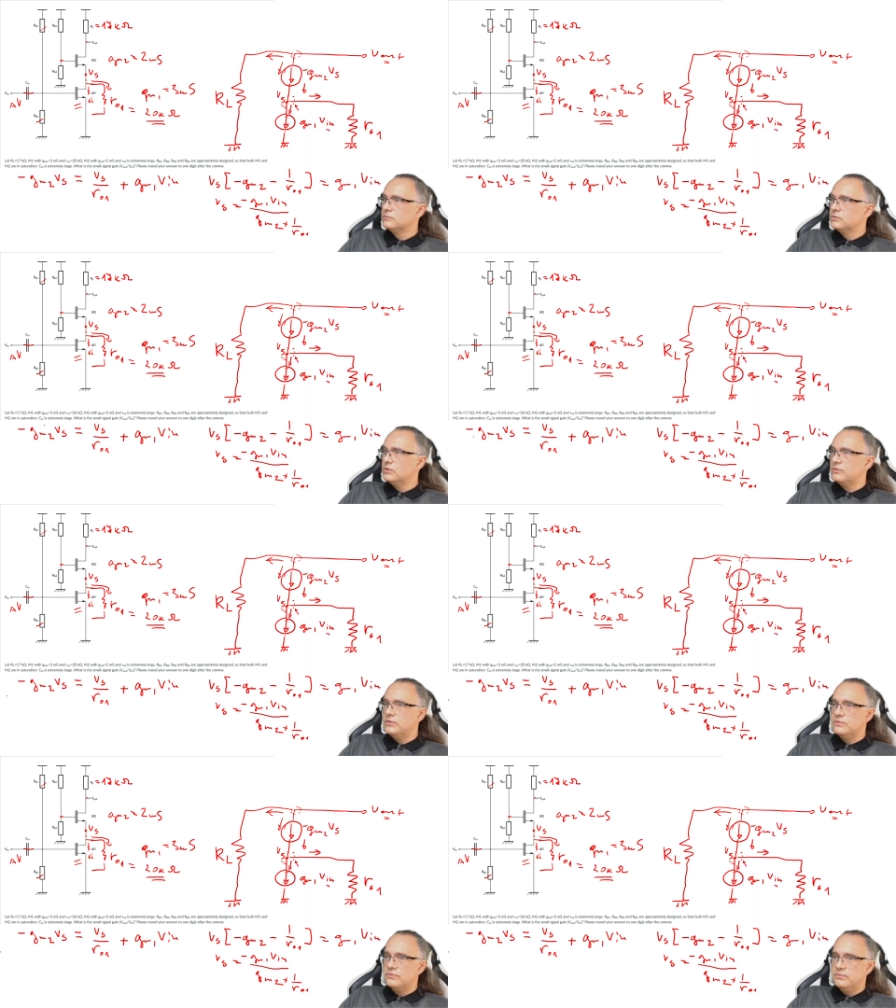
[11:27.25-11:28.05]
So
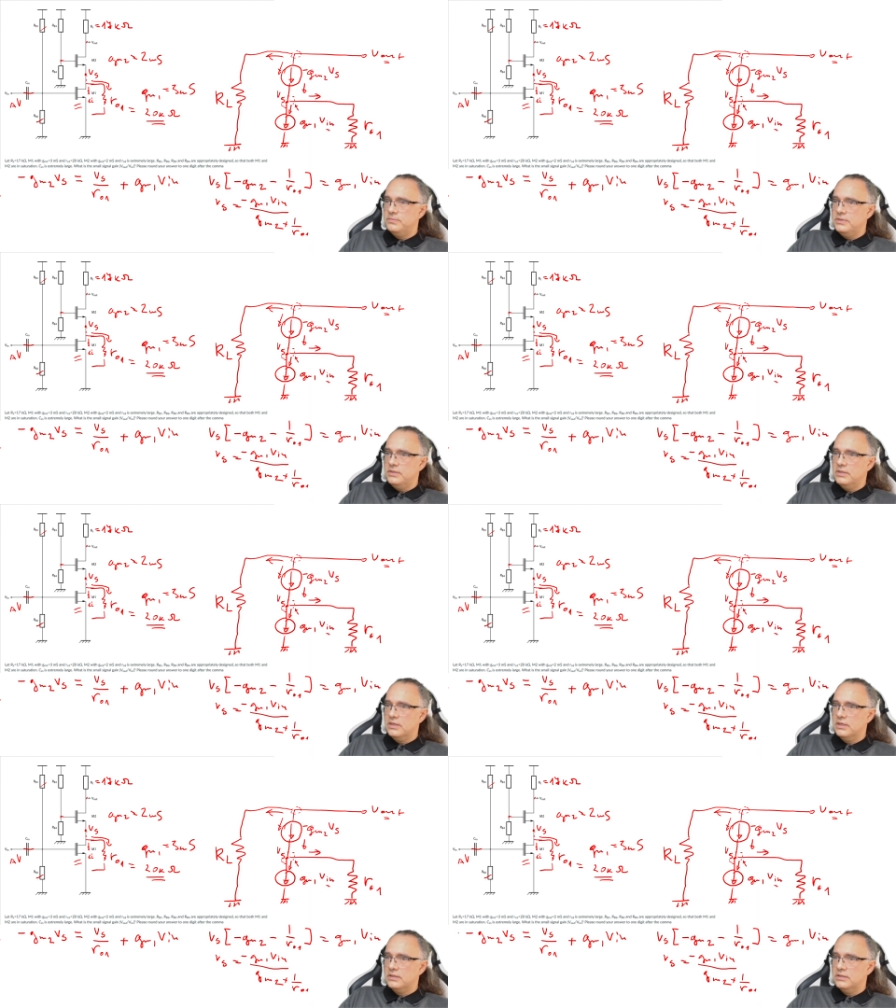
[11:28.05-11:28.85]
this would be
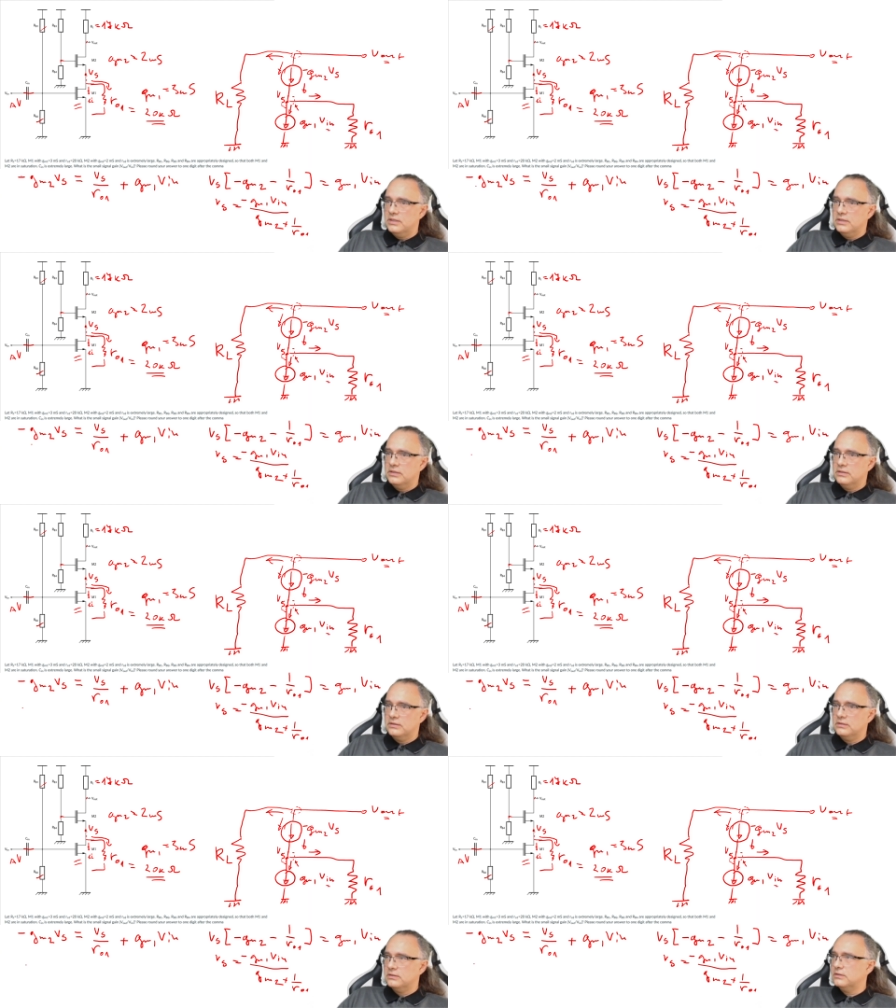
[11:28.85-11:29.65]
then
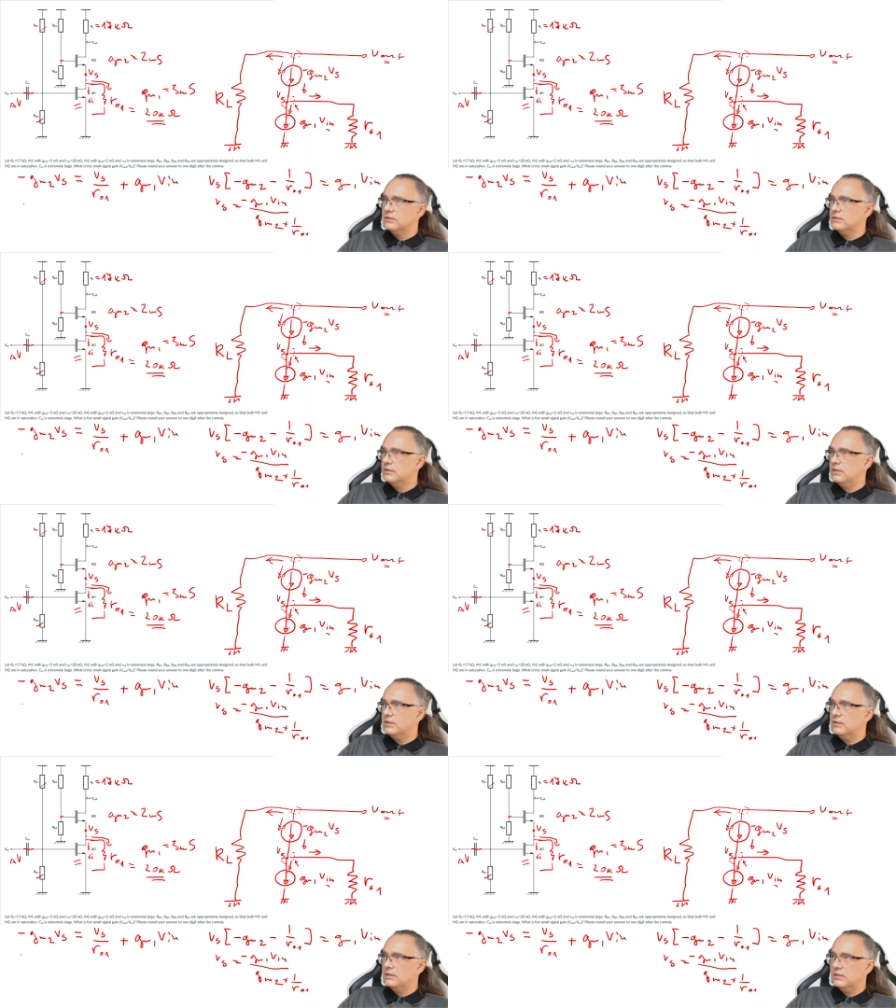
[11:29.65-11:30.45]

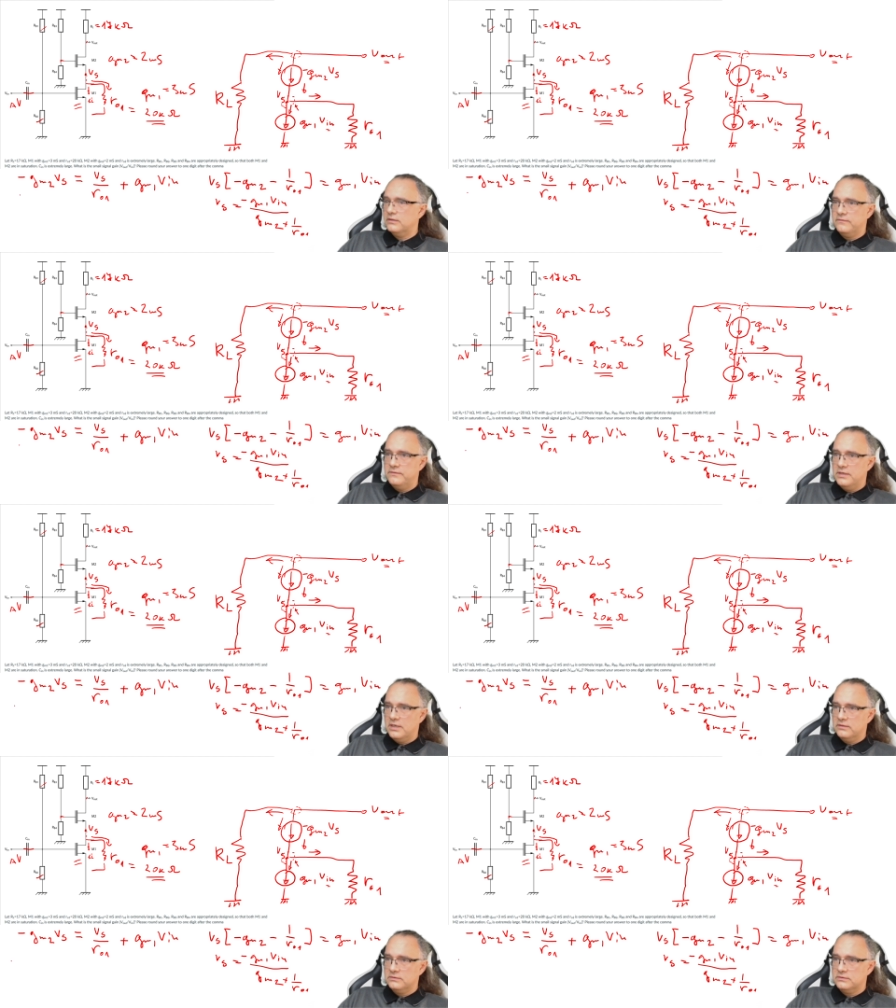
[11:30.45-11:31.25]
V out